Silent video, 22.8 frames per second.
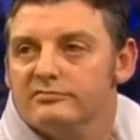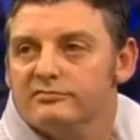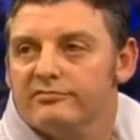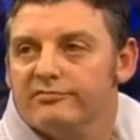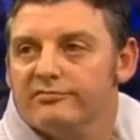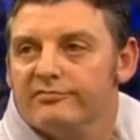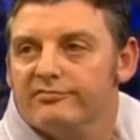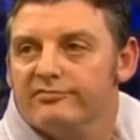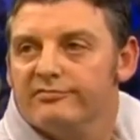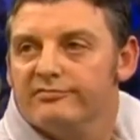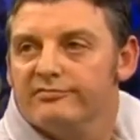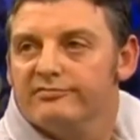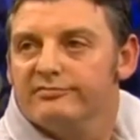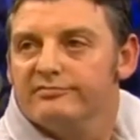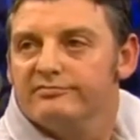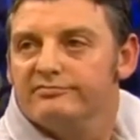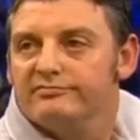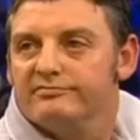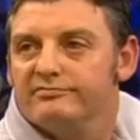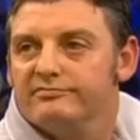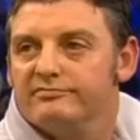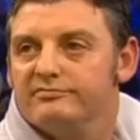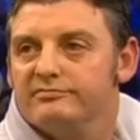
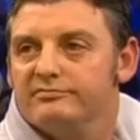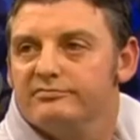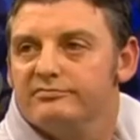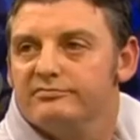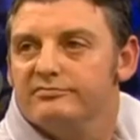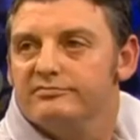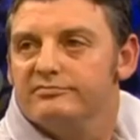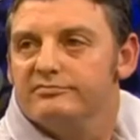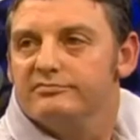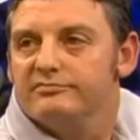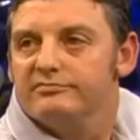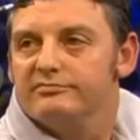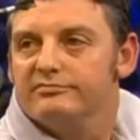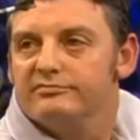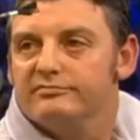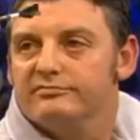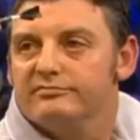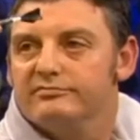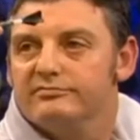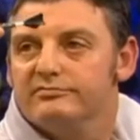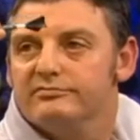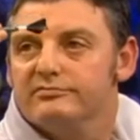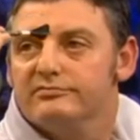
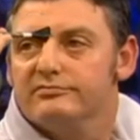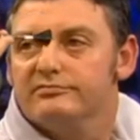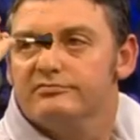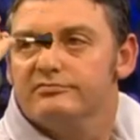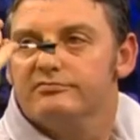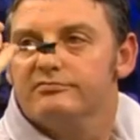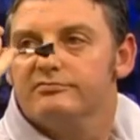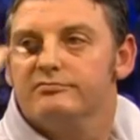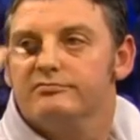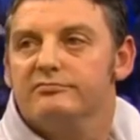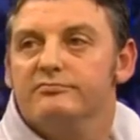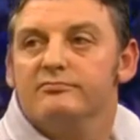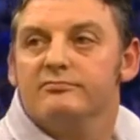[no speech]